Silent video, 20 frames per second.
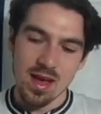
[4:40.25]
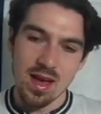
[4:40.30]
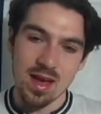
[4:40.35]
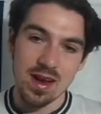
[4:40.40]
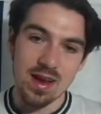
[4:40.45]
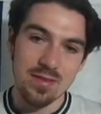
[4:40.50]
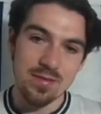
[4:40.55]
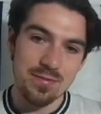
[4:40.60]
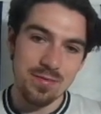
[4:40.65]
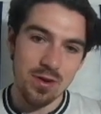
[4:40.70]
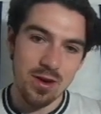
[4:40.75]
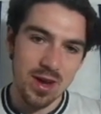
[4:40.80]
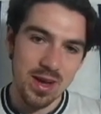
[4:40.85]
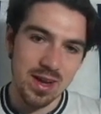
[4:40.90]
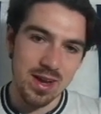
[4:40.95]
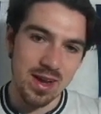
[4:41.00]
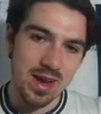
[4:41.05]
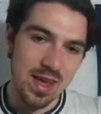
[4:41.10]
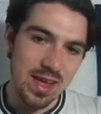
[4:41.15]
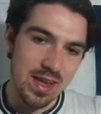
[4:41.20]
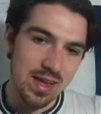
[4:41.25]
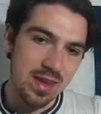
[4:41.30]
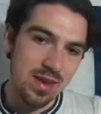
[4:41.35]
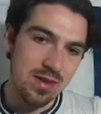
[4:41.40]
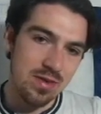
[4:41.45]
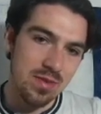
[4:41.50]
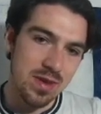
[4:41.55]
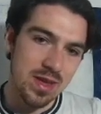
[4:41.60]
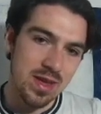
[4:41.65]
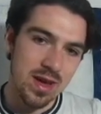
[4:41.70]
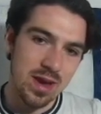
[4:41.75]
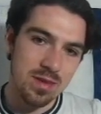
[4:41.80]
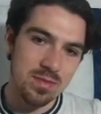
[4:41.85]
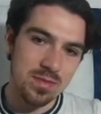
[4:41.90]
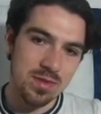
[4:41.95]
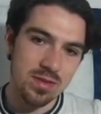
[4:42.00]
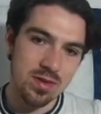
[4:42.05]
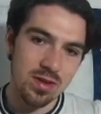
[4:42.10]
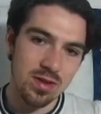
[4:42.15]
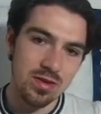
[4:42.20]
And then finally, we come
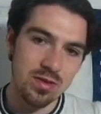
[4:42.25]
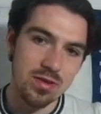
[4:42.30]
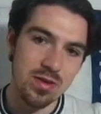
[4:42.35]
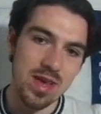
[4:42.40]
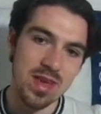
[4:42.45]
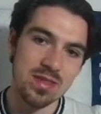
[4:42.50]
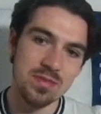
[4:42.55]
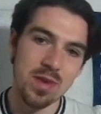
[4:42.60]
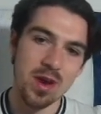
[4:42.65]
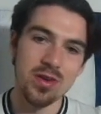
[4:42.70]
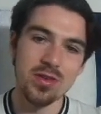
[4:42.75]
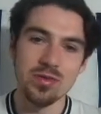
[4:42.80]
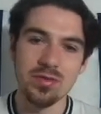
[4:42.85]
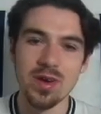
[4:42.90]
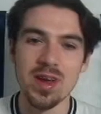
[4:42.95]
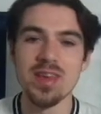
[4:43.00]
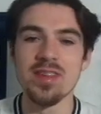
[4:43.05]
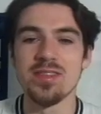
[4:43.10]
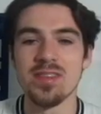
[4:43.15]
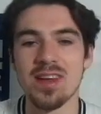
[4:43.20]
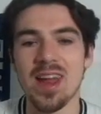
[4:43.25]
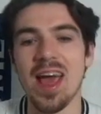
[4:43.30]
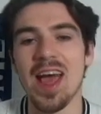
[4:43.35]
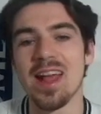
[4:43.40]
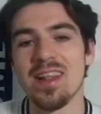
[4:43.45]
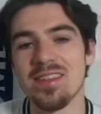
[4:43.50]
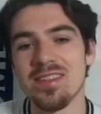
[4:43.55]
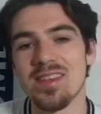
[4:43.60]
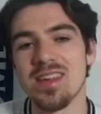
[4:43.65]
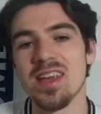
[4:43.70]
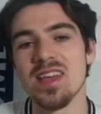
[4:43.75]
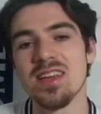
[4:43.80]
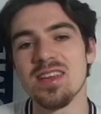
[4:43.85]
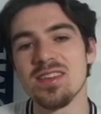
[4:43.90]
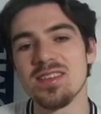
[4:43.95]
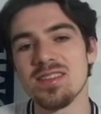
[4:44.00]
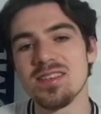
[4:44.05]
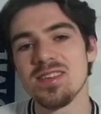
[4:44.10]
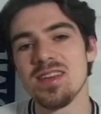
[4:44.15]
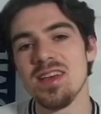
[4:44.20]
to his most recent
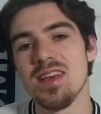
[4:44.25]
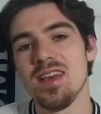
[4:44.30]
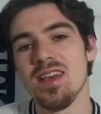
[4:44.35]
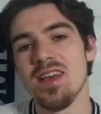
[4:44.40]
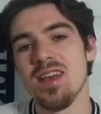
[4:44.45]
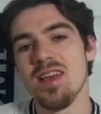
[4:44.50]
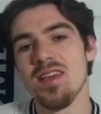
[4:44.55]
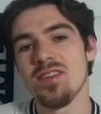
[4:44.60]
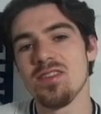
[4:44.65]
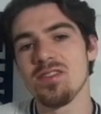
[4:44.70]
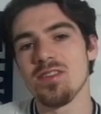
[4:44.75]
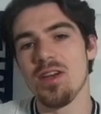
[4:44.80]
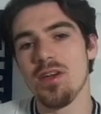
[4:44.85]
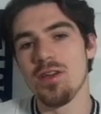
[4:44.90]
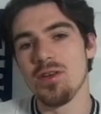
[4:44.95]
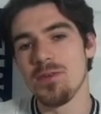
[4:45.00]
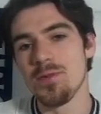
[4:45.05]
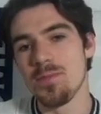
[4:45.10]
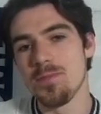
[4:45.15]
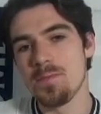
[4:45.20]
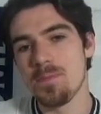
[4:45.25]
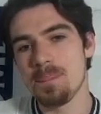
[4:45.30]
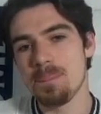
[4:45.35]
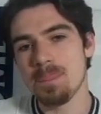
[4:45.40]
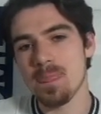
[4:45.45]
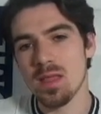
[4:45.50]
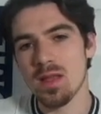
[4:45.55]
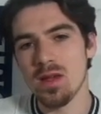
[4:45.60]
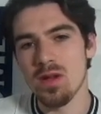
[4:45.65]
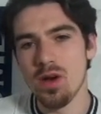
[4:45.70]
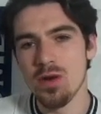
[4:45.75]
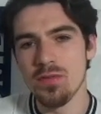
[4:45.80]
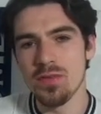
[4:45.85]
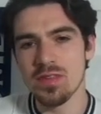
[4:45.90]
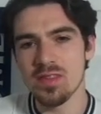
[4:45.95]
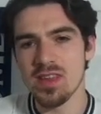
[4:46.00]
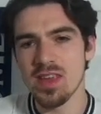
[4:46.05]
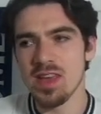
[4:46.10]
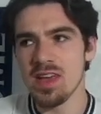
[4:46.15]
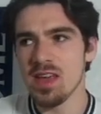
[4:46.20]
antics. So,
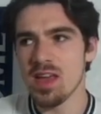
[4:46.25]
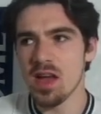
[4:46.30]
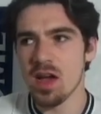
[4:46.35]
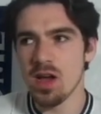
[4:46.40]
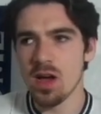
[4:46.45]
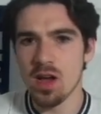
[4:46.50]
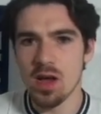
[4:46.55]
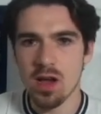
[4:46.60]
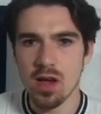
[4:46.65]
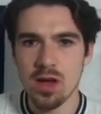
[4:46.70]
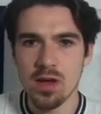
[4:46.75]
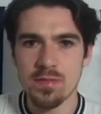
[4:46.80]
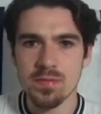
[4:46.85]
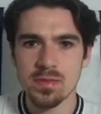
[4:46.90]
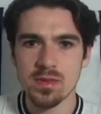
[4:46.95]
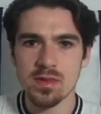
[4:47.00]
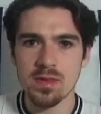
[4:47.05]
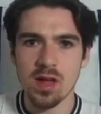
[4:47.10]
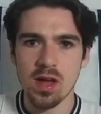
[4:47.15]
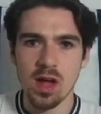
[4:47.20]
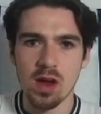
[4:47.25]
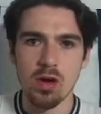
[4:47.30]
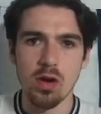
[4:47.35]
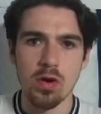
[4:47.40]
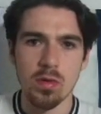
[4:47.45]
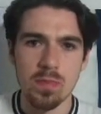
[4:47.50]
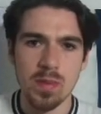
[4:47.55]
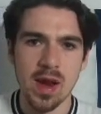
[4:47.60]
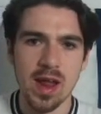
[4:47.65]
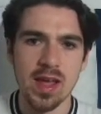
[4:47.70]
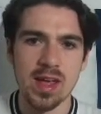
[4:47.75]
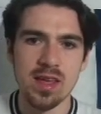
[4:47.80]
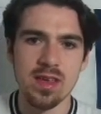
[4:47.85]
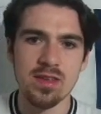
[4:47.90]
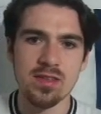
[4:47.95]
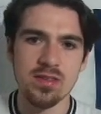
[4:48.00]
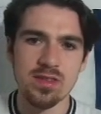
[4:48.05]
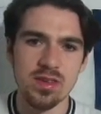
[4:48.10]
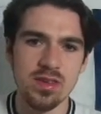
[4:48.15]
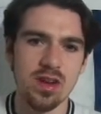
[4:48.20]
obviously, a lot of
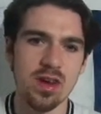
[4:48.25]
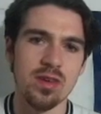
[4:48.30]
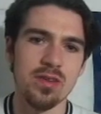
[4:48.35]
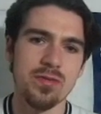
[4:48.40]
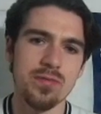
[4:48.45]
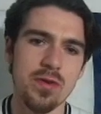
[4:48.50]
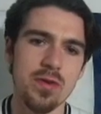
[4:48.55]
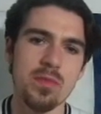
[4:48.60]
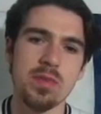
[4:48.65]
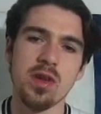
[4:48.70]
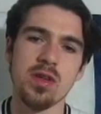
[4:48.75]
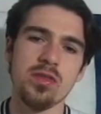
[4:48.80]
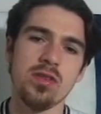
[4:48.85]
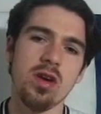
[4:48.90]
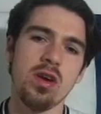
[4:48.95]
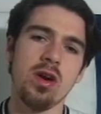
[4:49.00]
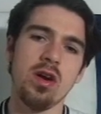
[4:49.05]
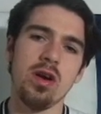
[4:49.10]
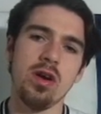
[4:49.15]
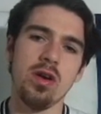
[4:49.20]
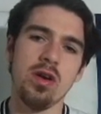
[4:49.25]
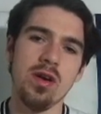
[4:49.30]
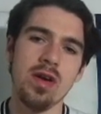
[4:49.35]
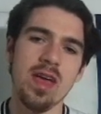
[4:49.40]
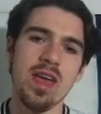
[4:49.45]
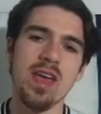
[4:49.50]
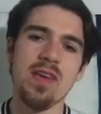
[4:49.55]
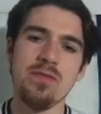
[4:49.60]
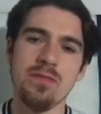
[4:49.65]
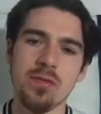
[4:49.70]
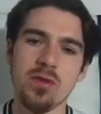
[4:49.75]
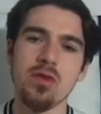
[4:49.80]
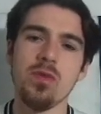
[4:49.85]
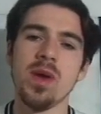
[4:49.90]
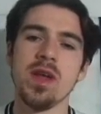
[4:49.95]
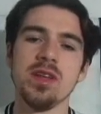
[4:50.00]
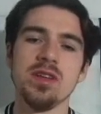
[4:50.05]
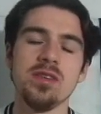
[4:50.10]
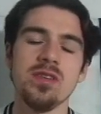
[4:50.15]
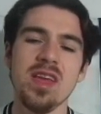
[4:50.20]
players, you know, footballers are
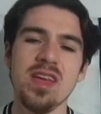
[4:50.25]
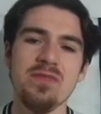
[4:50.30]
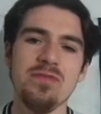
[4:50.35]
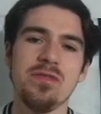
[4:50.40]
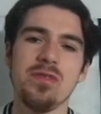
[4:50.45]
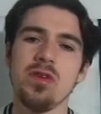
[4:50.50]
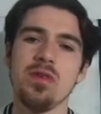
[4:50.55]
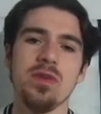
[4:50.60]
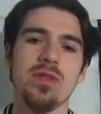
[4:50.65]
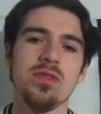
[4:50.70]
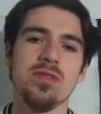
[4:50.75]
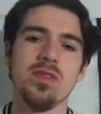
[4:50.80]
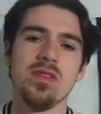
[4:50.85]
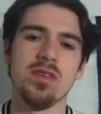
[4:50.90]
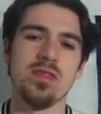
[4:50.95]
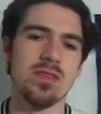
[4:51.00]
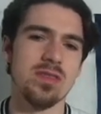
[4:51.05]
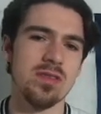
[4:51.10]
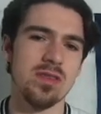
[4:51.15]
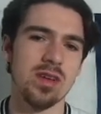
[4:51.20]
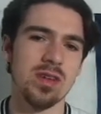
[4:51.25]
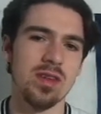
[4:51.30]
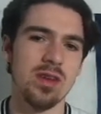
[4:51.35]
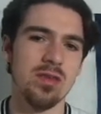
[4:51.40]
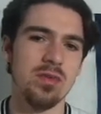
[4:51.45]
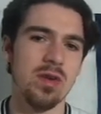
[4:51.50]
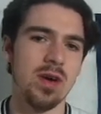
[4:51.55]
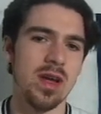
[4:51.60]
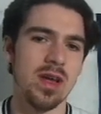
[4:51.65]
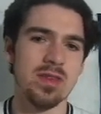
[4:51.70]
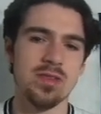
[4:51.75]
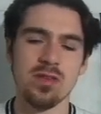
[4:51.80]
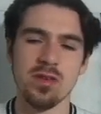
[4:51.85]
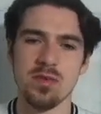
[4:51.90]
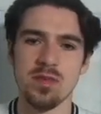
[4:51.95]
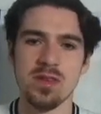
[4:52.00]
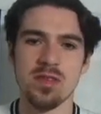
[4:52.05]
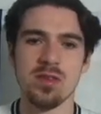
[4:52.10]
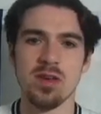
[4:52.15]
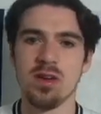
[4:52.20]
influencers. I don't know why it took
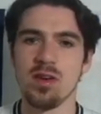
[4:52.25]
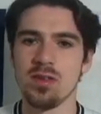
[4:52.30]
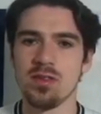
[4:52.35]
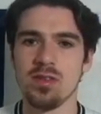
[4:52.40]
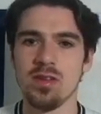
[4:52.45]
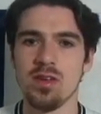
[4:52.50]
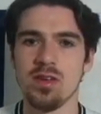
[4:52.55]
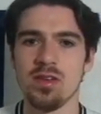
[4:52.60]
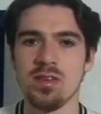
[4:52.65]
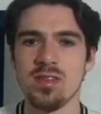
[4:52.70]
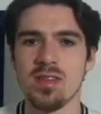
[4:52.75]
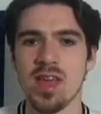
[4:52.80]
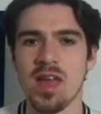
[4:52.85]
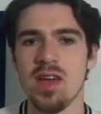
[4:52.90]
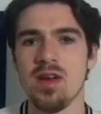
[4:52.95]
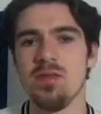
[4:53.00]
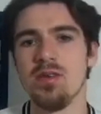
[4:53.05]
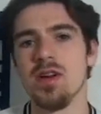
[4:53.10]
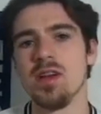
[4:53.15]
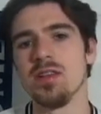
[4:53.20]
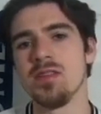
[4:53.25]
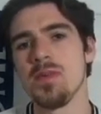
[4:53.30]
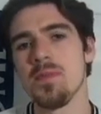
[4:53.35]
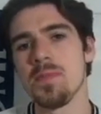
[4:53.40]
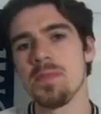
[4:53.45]
me so hard to say that word.